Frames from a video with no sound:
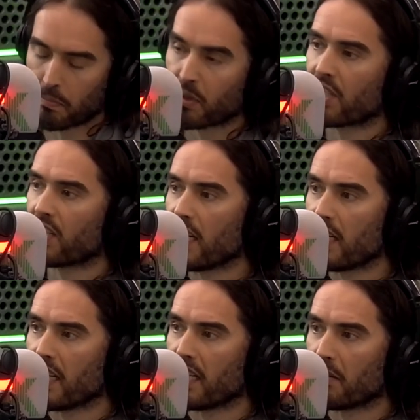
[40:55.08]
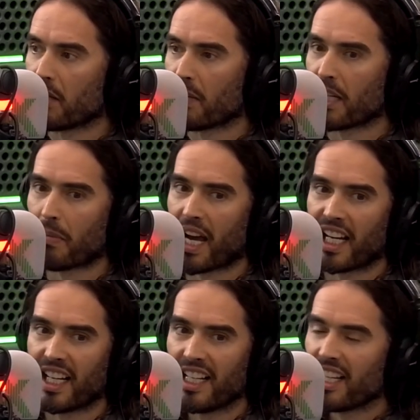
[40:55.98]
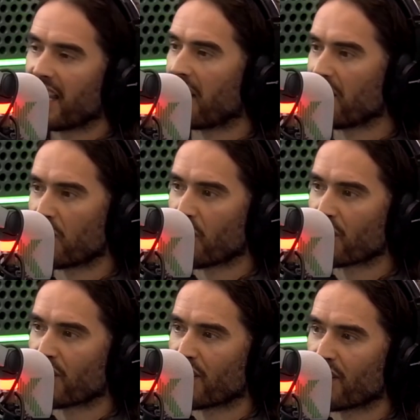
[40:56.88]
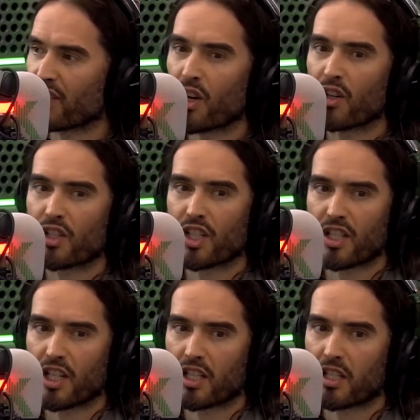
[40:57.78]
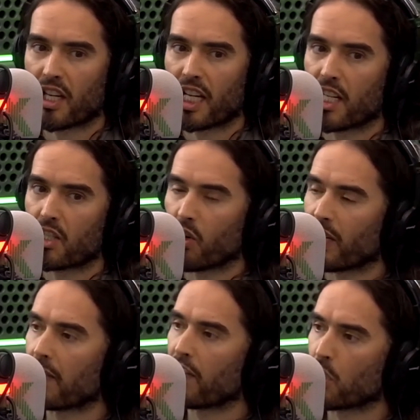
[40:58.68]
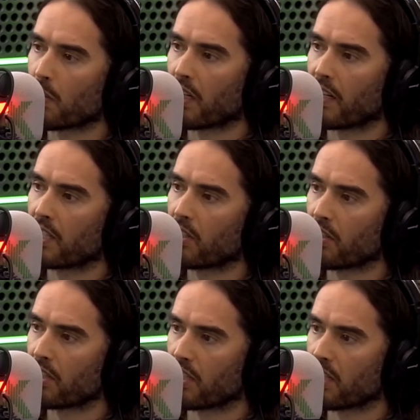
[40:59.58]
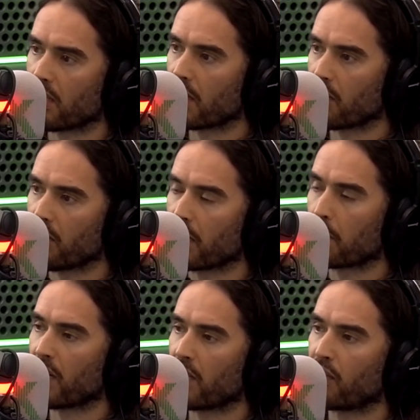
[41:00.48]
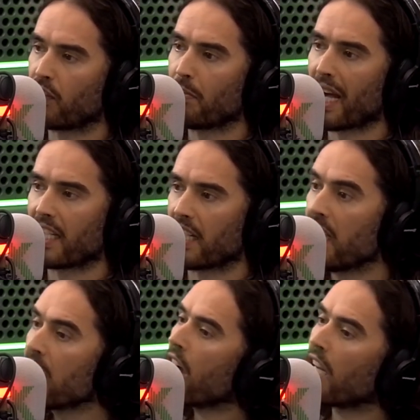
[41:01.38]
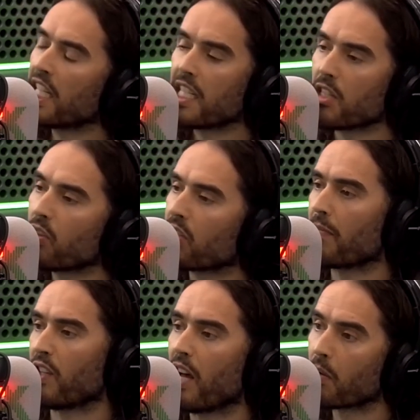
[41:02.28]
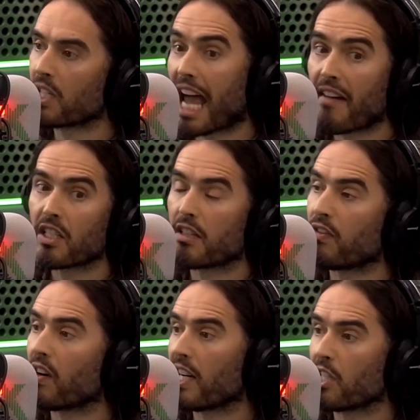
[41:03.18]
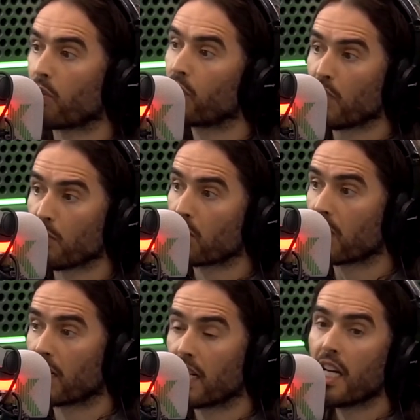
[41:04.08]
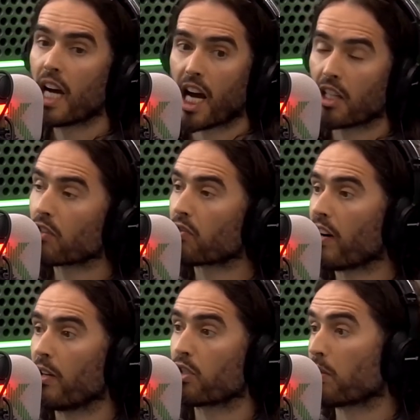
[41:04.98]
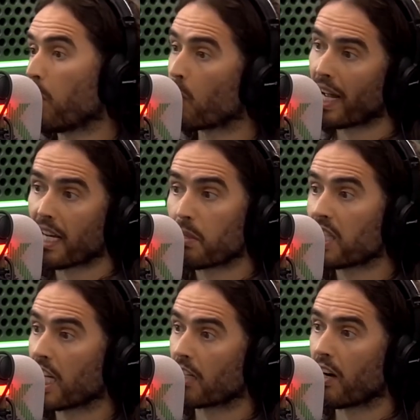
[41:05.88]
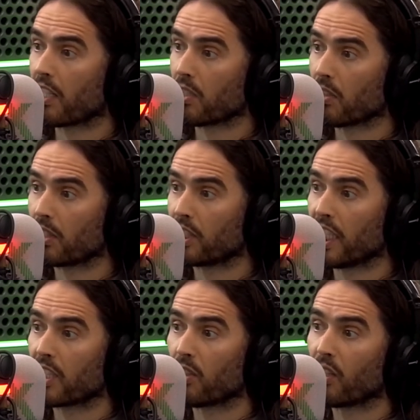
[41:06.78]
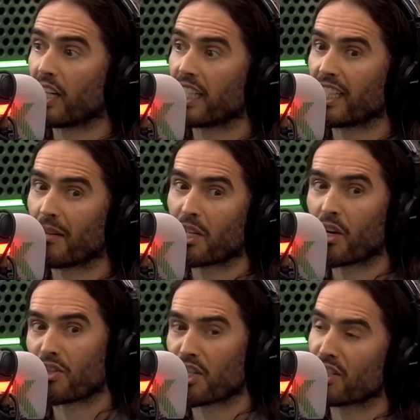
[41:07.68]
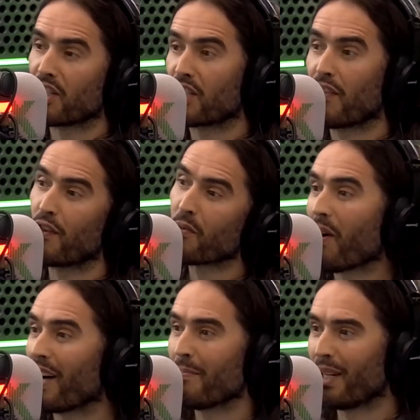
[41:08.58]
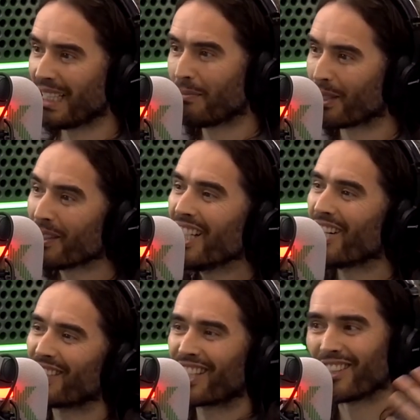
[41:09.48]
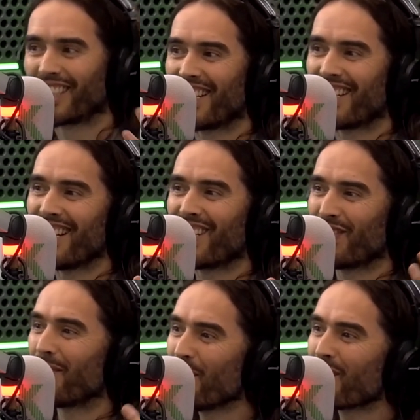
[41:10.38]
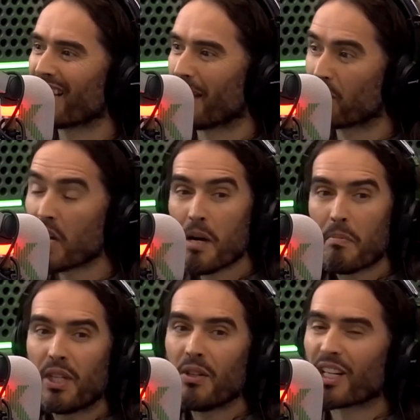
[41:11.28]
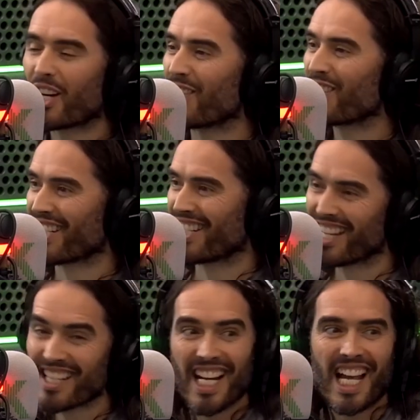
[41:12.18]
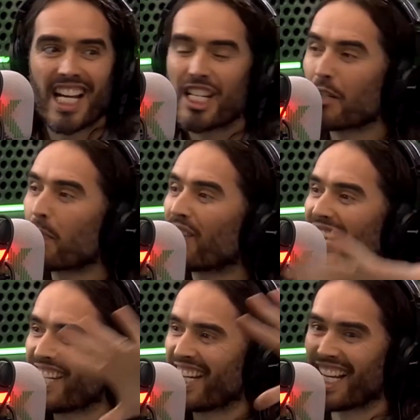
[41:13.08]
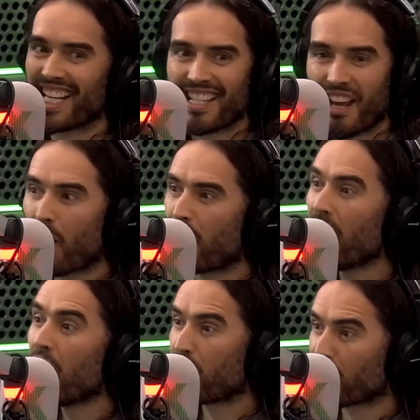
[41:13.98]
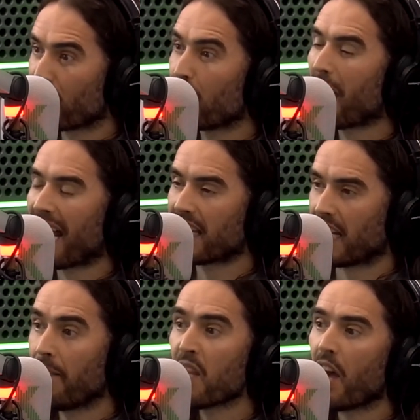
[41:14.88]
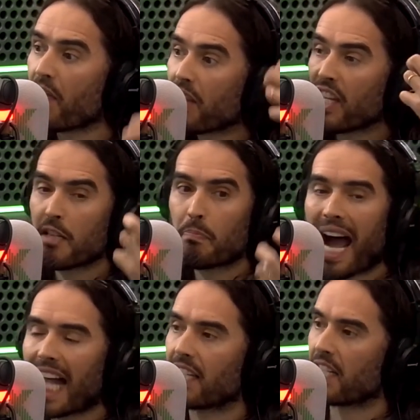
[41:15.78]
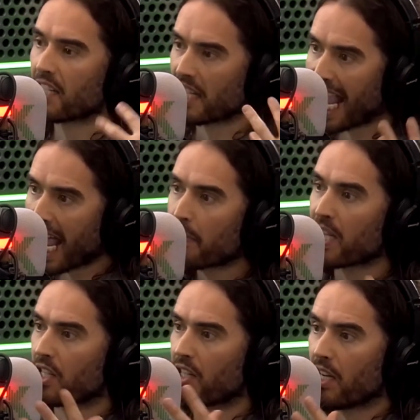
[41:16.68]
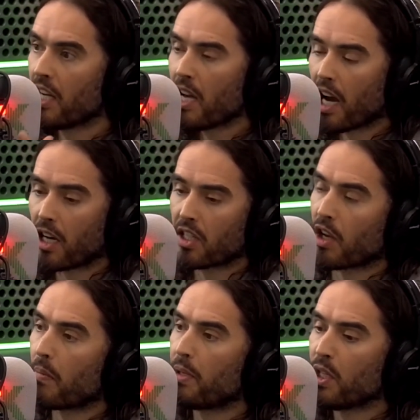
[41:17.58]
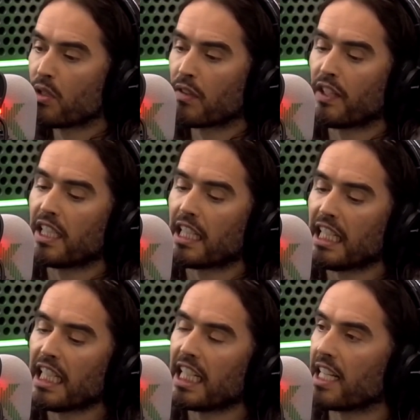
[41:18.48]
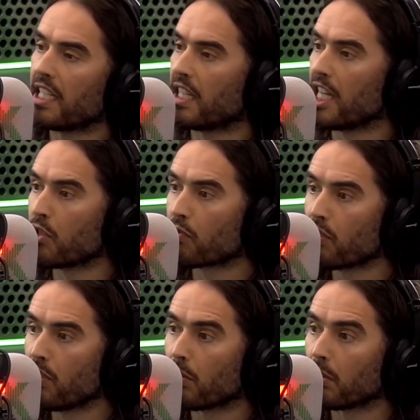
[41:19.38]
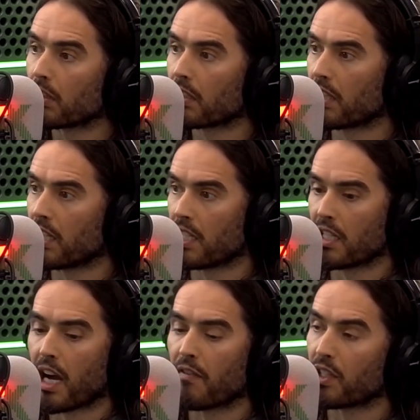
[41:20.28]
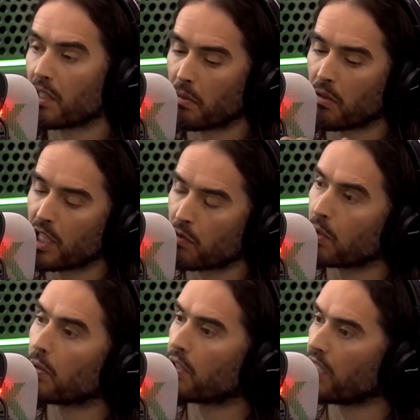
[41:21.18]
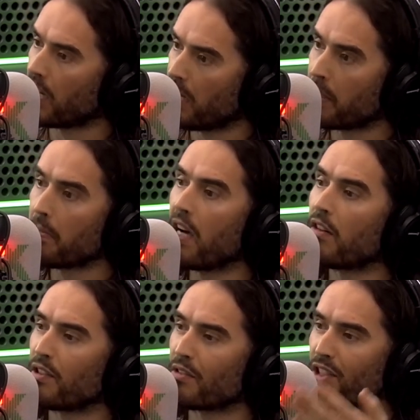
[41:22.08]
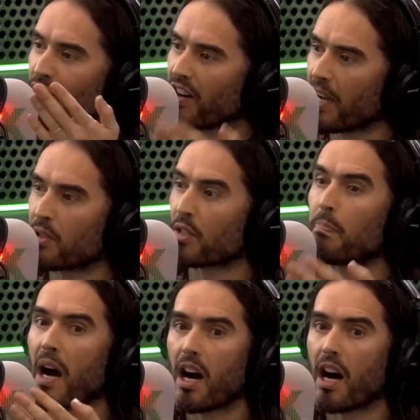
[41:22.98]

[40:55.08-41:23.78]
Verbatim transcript: preceding the Big Bang, there is consciousness. Consciousness that is not individualized, consciousness that is not expressed through matter. And this is something that I would narrativize or use to underwrite or support any particular ideology. It's not like, you know, a consciousness for white people or a consciousness for Muslims. Pure consciousness expressing itself through matter. And that these patterns and habits that are so beautifully delineated, these rules that are discovered, these rules that Herman Melville describes as